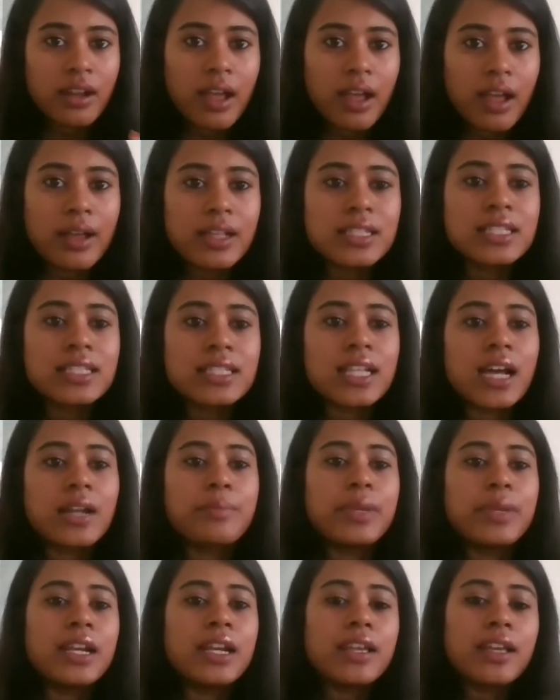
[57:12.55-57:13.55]

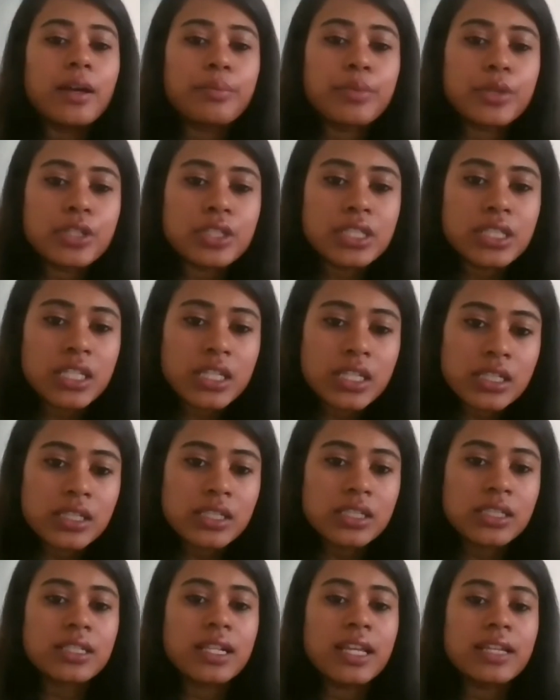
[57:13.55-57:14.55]
Start building up your
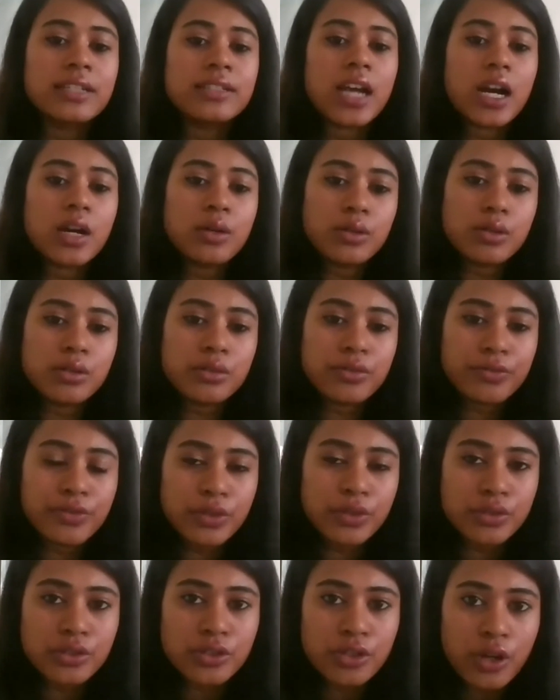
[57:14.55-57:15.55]
skills, like download
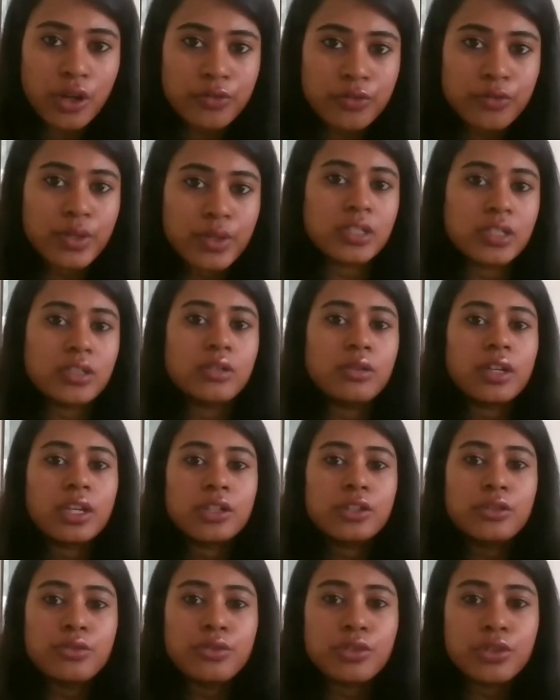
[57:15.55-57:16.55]
few softwares, look
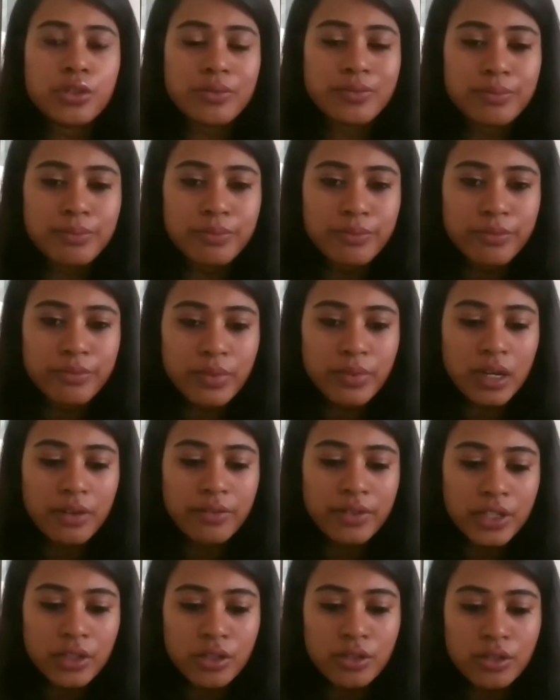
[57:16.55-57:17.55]
at YouTube
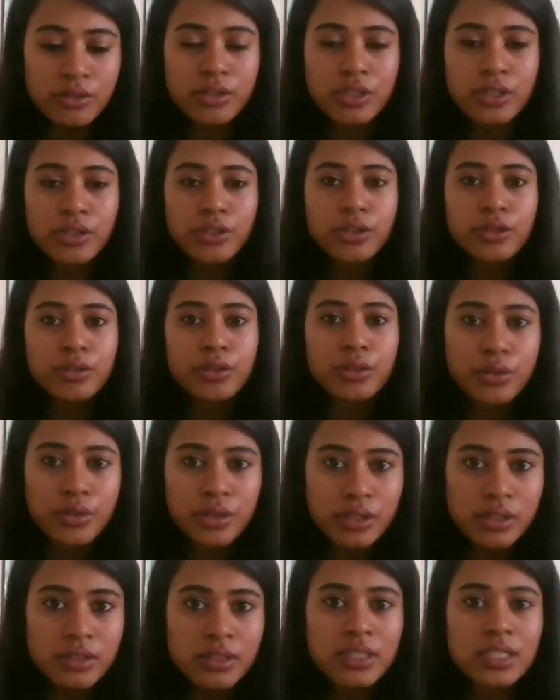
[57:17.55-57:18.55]
videos and
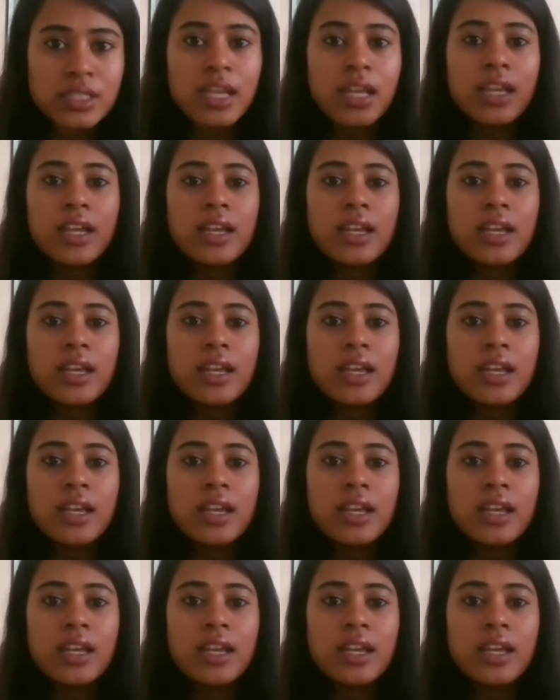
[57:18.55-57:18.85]
tutorials,